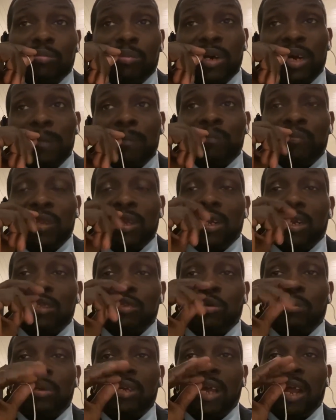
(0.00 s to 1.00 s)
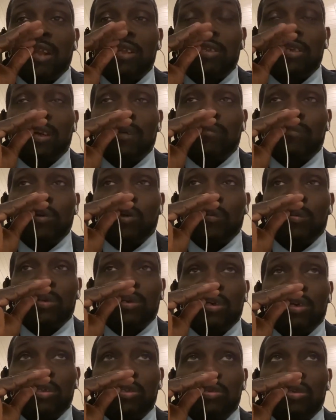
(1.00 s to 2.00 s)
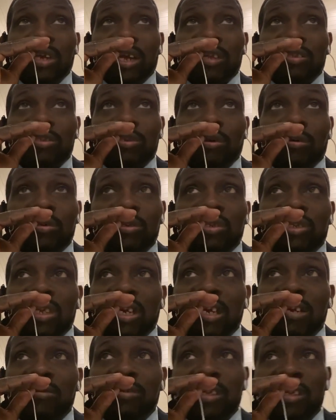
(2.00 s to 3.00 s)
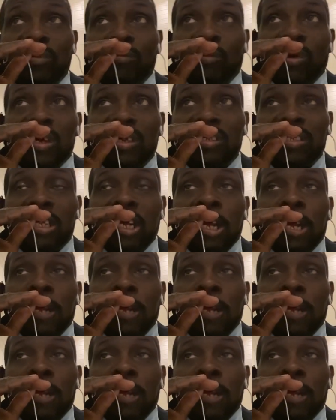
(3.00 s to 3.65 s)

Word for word: but it's gonna be kind of tough though because you got surging teams in the West,